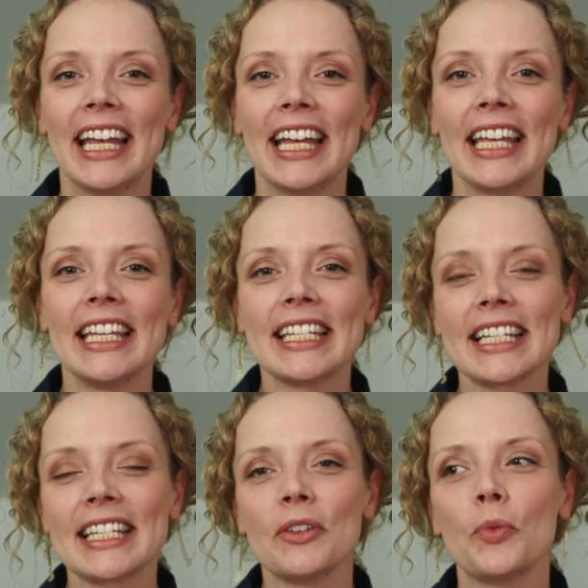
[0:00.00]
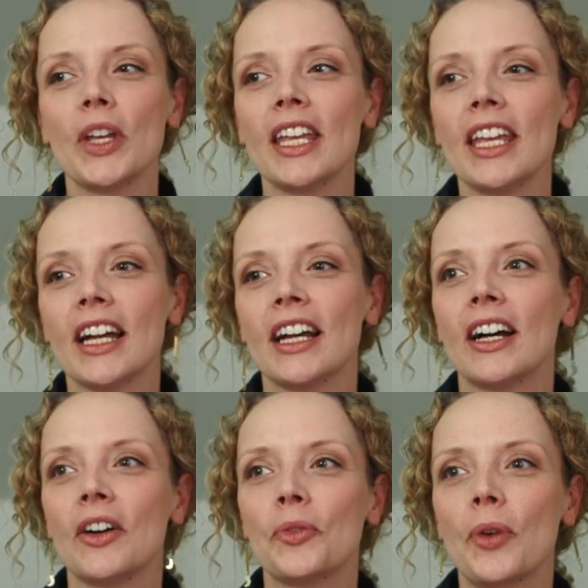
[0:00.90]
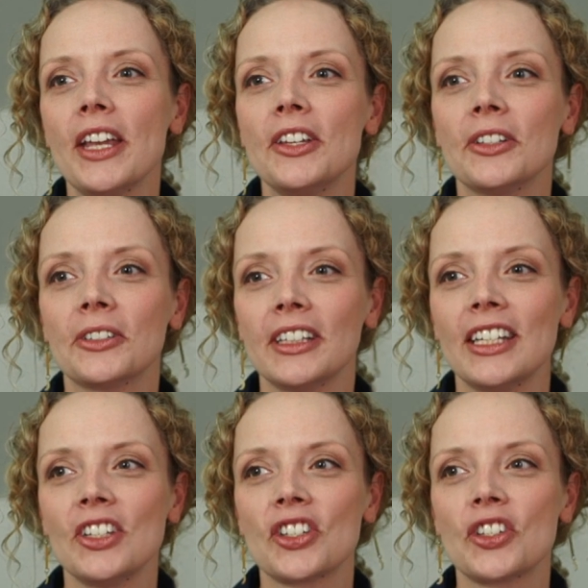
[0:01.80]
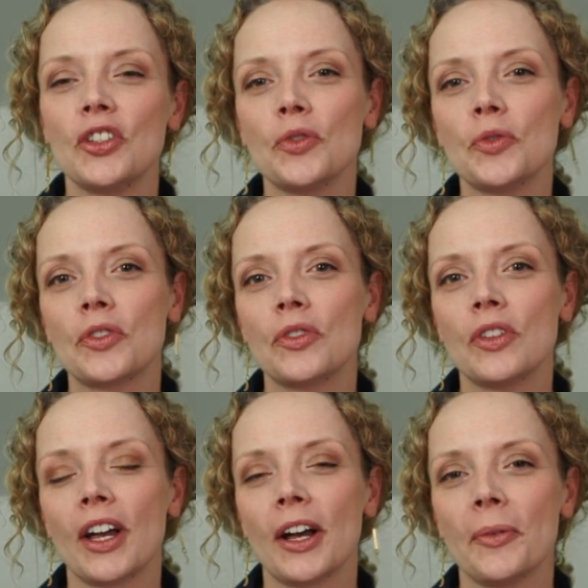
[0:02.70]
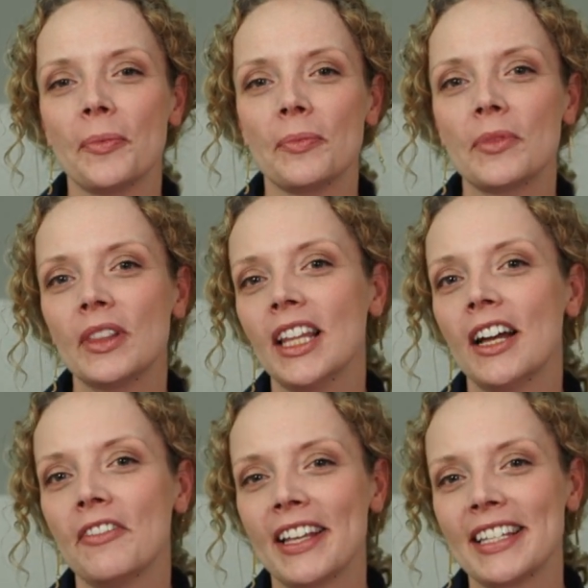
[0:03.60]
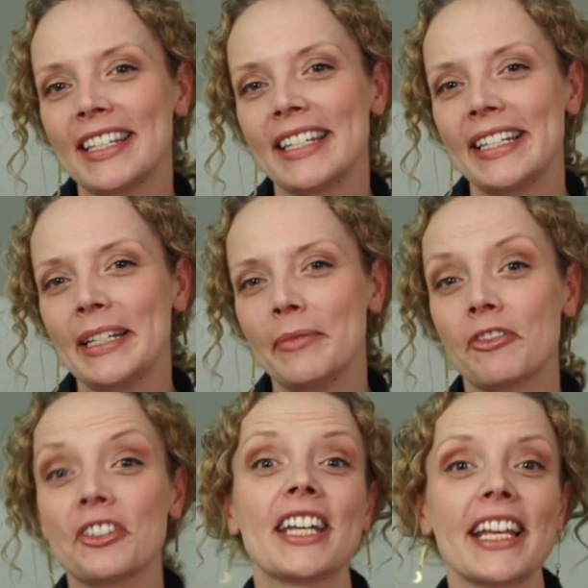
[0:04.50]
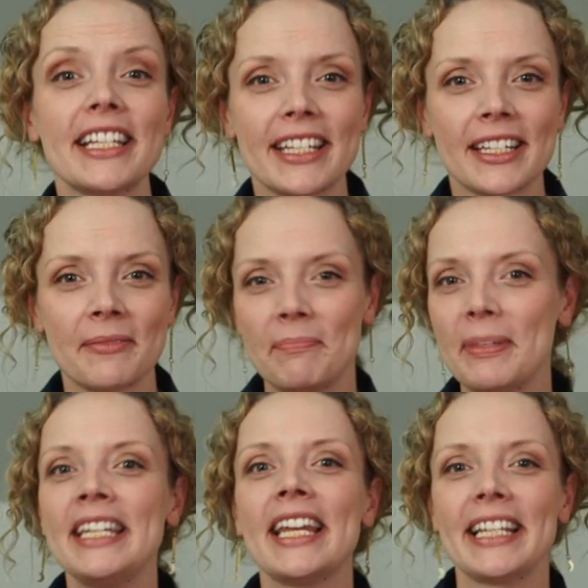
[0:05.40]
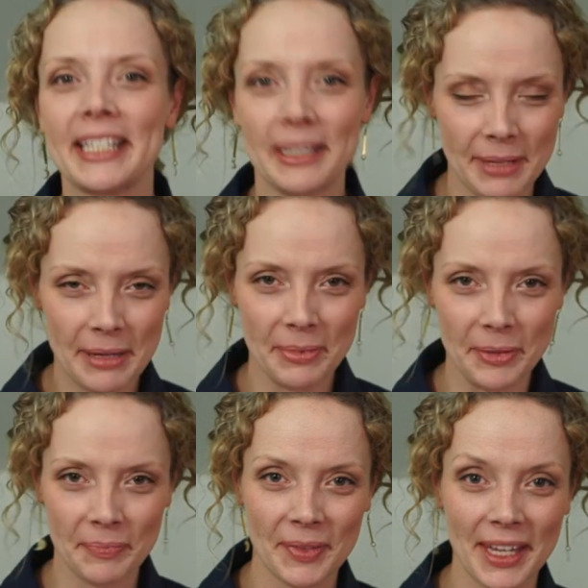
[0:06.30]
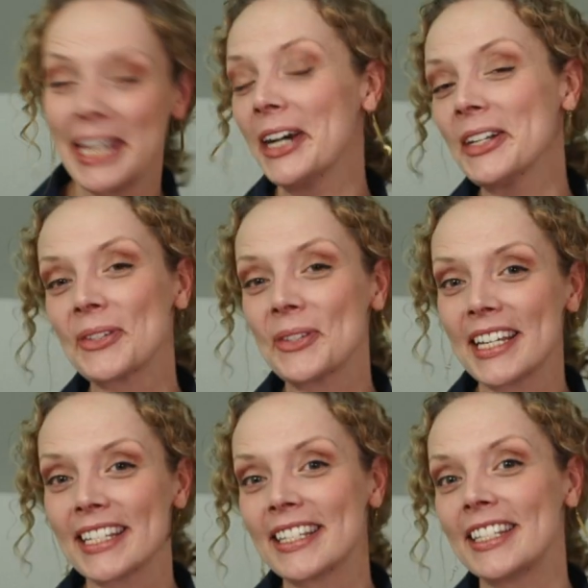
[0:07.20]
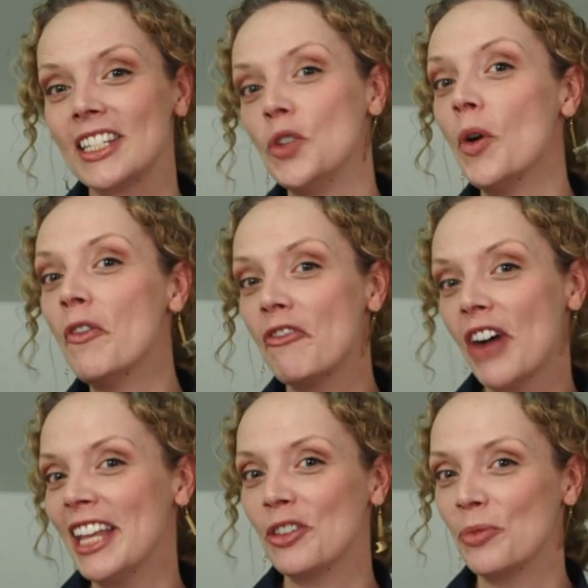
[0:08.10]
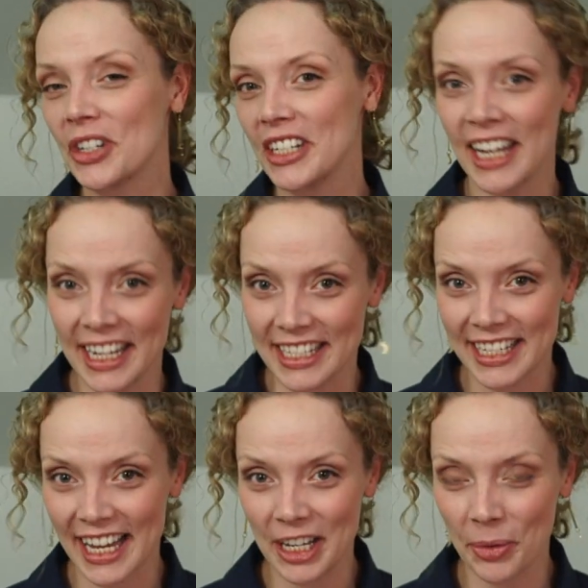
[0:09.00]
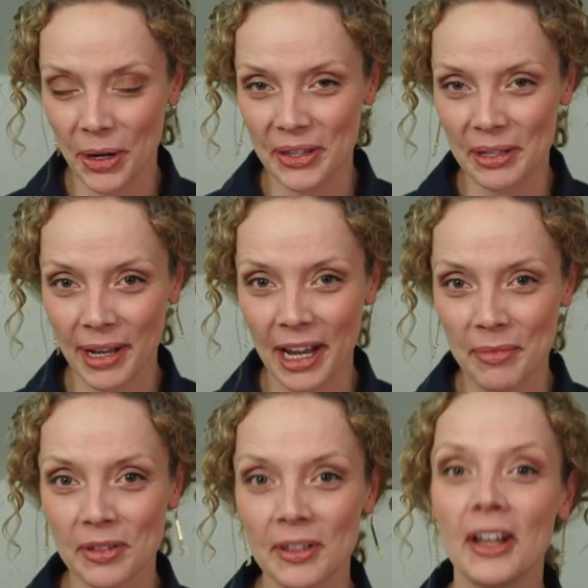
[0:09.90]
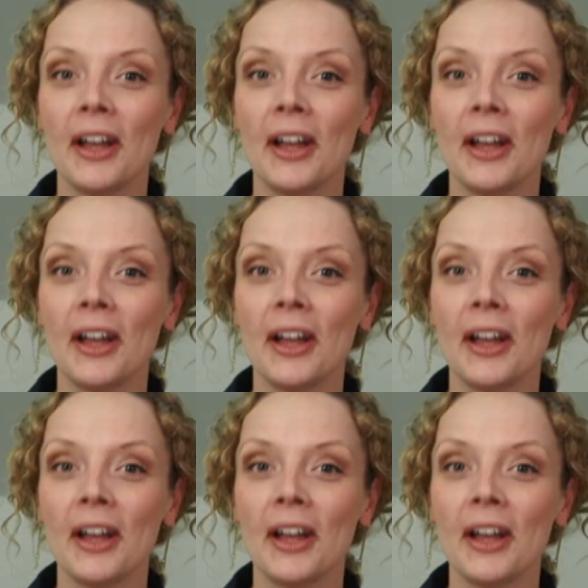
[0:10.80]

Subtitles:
He says that we regularly just use love as a synonym for nice. Be nice to people. He also says you won't find the word nice anywhere in the Bible,